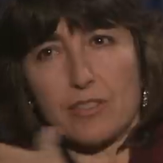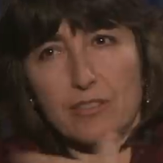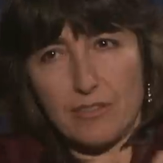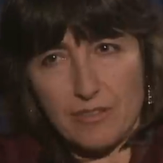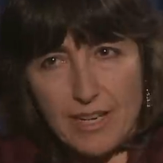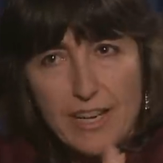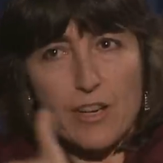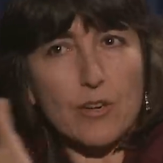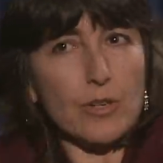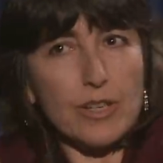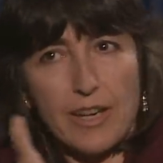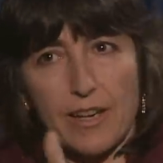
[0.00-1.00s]
to
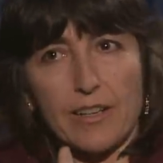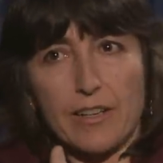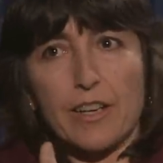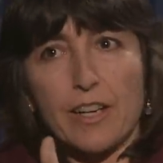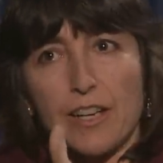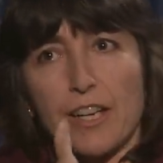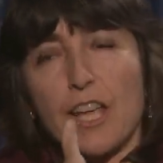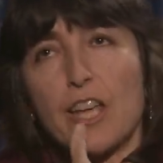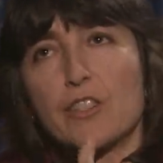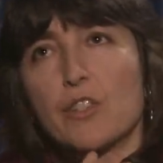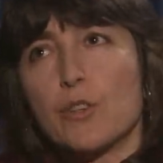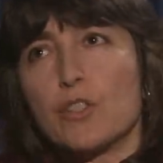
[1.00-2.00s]
now, and
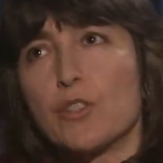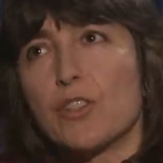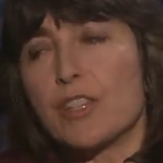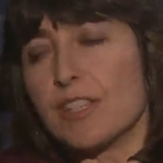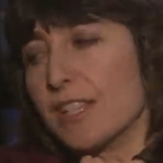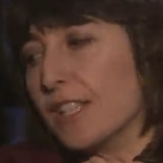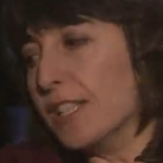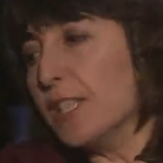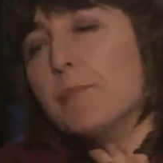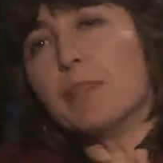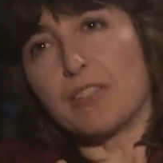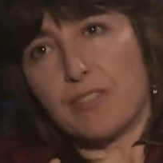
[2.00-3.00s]
so the
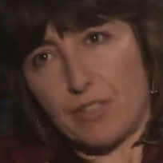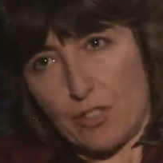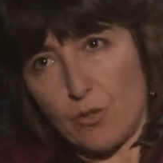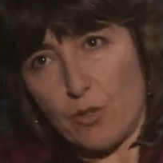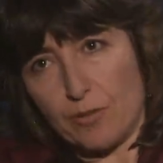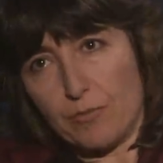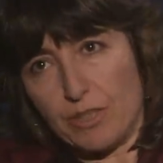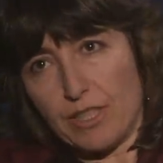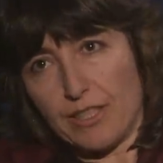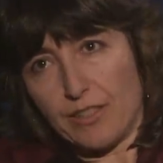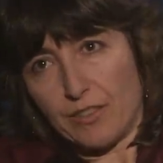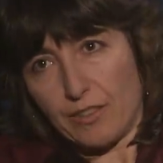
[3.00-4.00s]
limits that you can
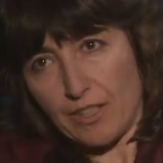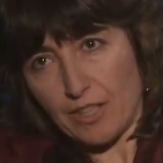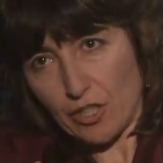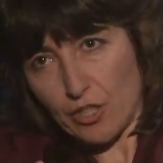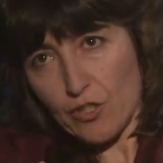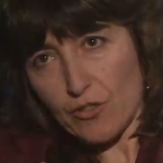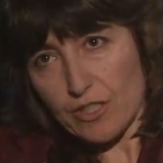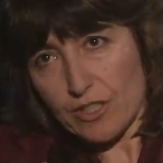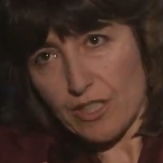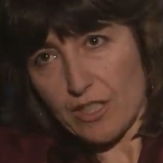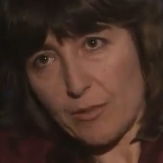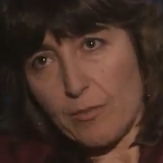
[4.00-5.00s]
place at the current
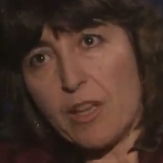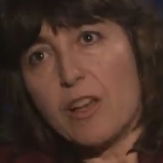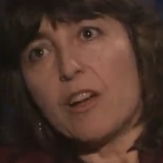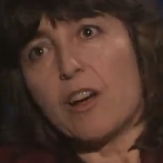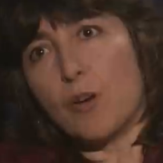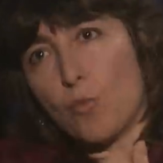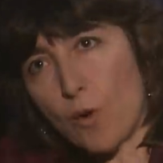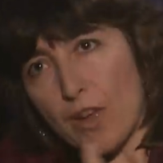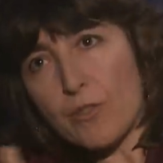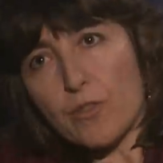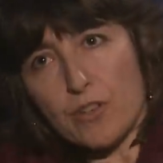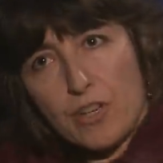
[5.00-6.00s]
time,
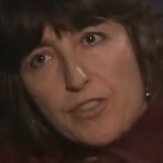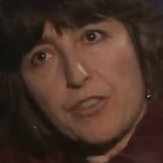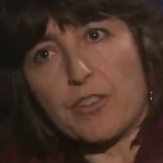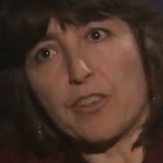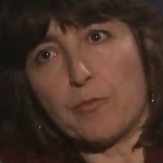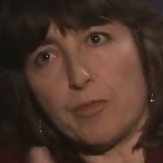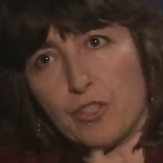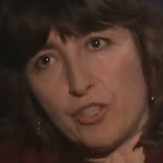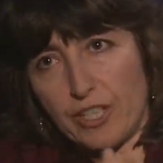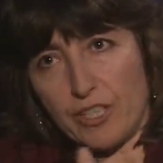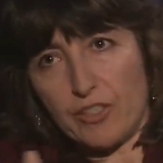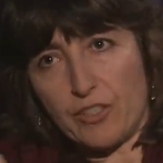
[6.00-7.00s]
whether or not there have been
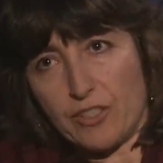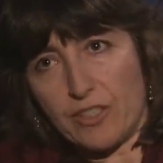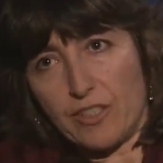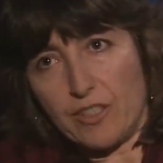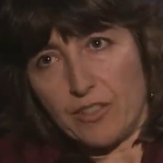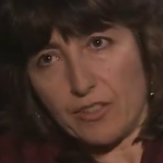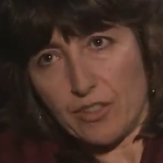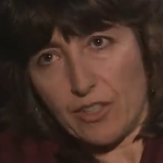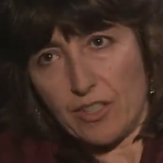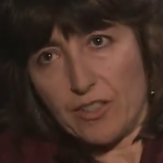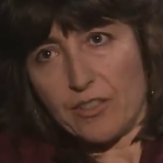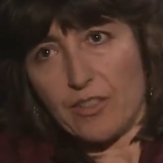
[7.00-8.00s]
changes in these
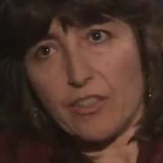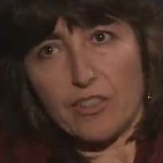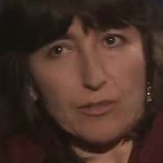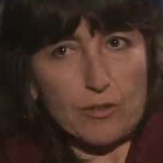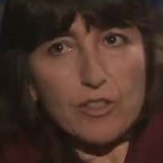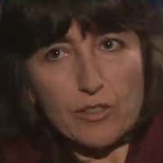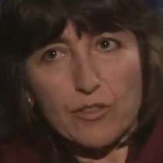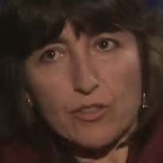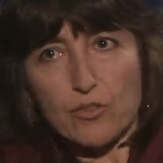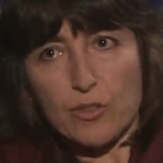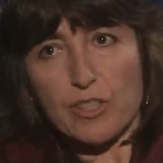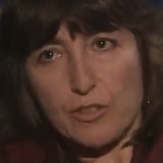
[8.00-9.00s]
laws, are
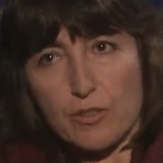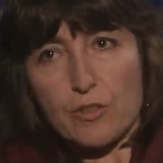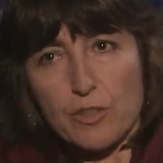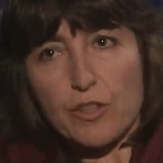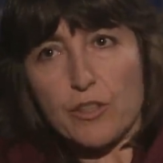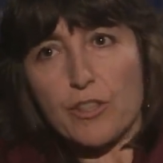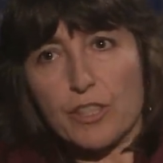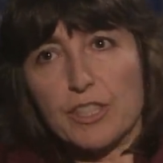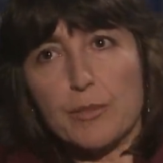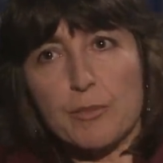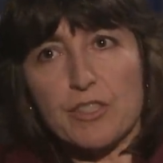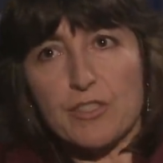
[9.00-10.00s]
constrained. The
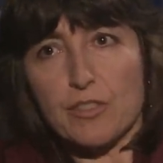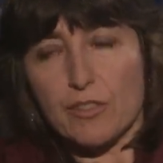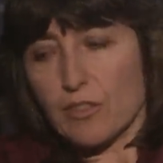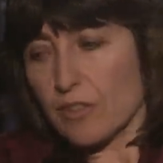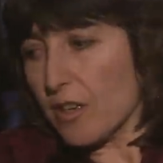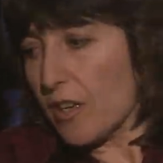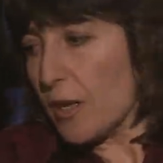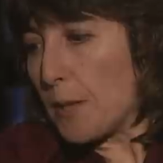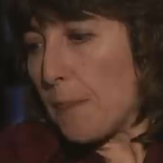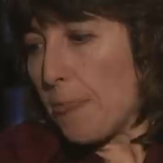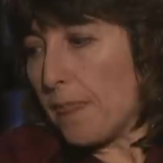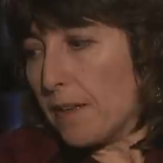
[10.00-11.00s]
limits are,
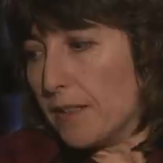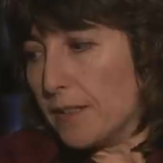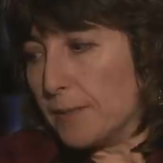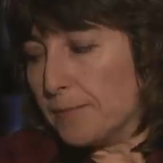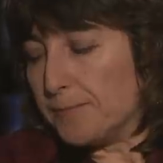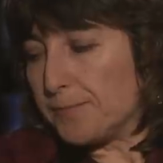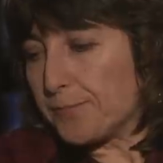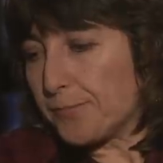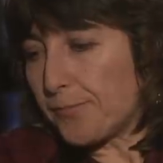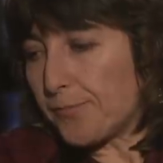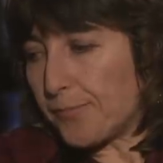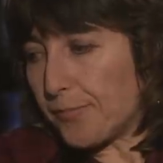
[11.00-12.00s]

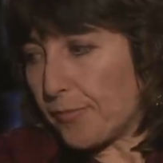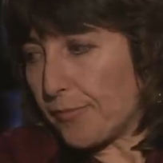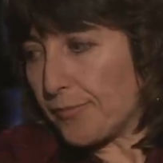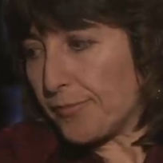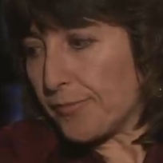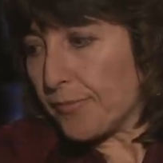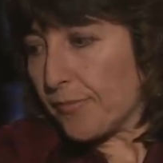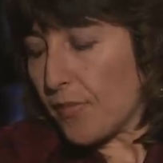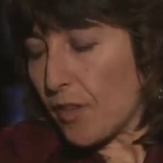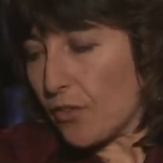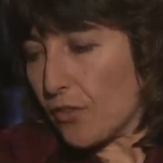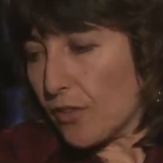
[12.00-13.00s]

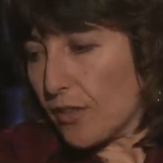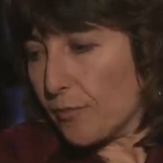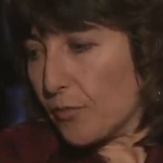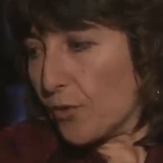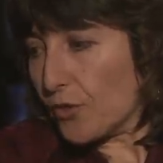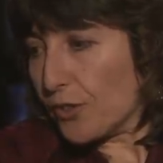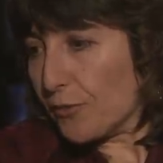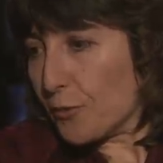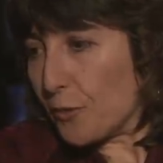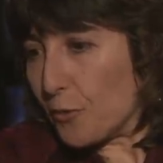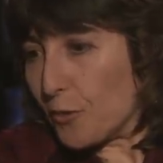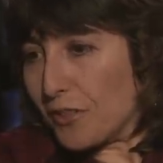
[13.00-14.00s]
sorry, I'm searching for
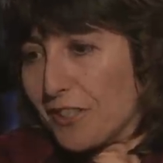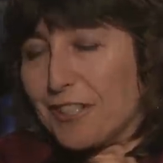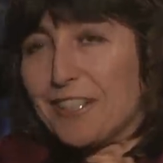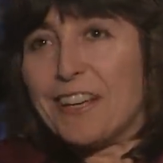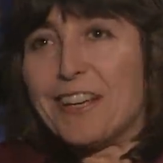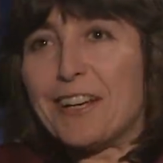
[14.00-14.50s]
a word that,